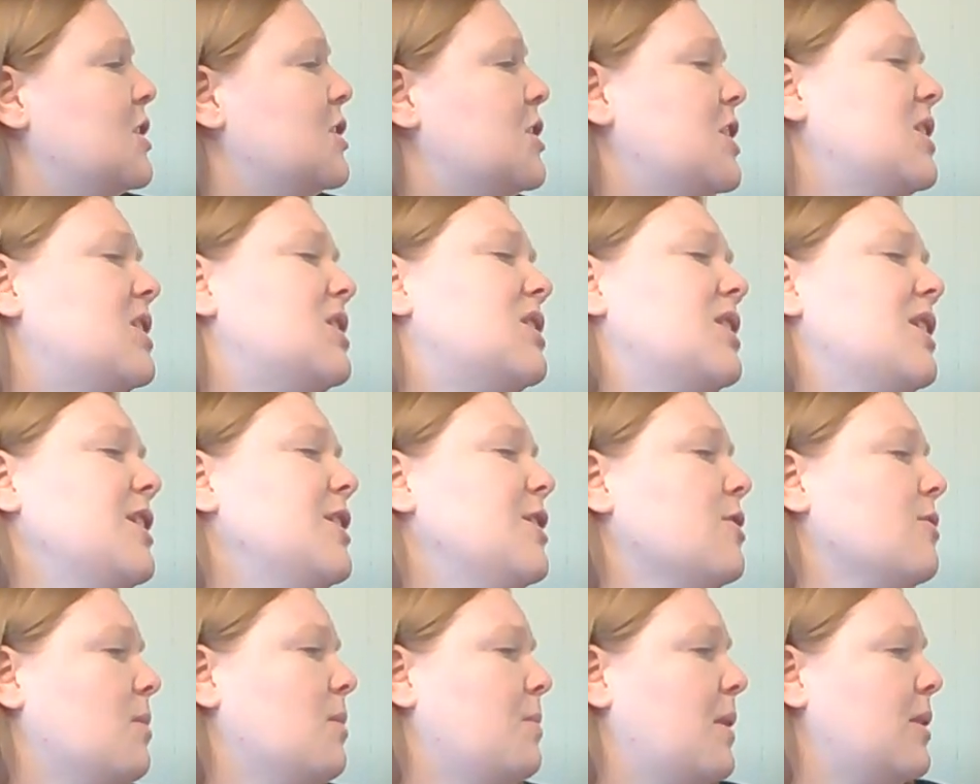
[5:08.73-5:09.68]
She's seen
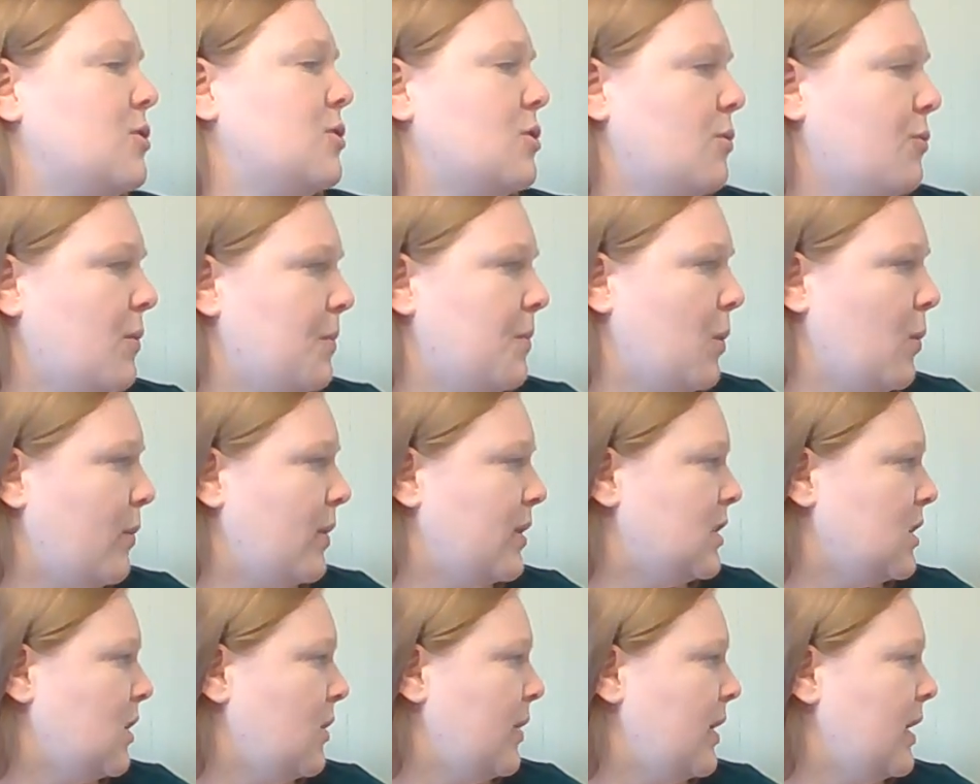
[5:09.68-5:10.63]
your Rapunzel from the
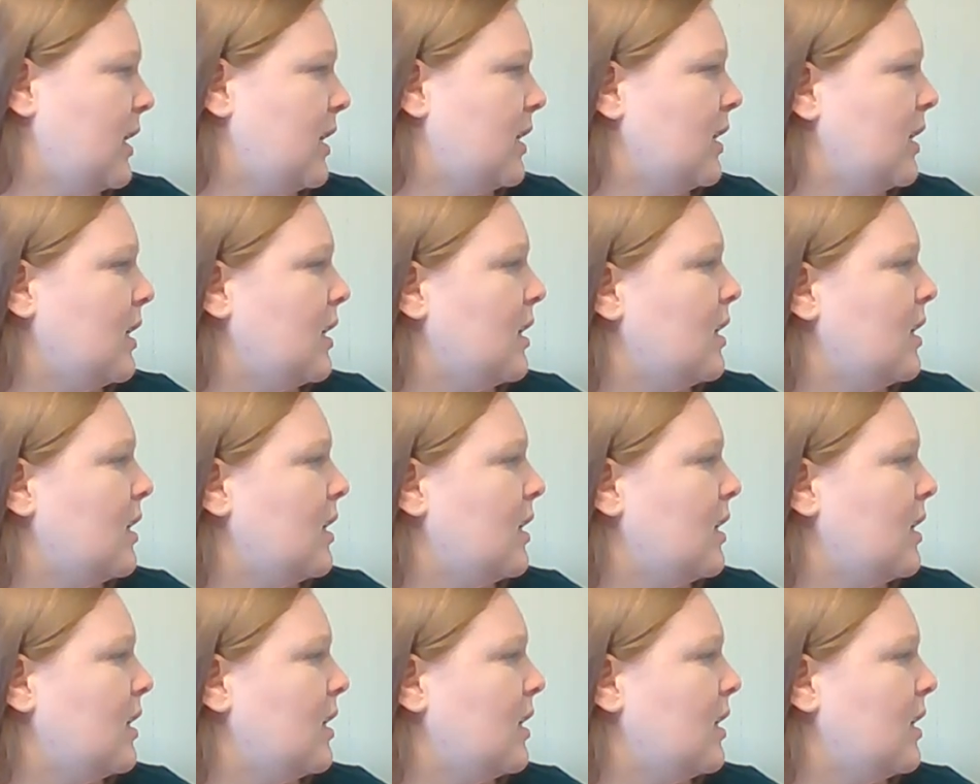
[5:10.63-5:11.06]
window and